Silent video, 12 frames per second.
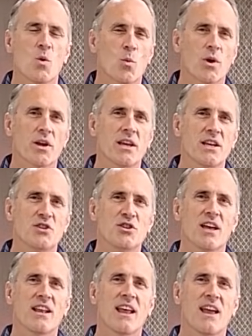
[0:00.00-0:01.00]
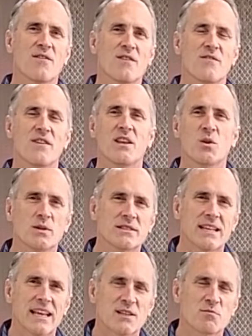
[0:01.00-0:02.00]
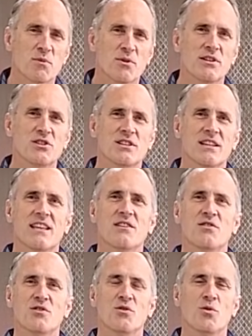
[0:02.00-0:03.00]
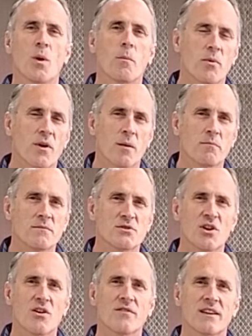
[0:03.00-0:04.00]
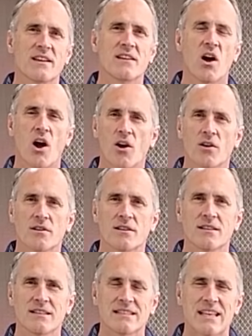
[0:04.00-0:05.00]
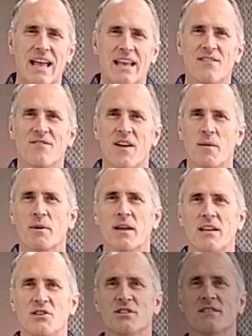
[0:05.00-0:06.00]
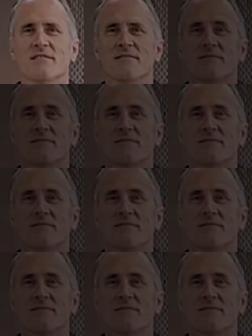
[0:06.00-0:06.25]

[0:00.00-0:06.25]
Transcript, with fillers: where each and every video is an exploration into problem solving, art, design, and fabrication.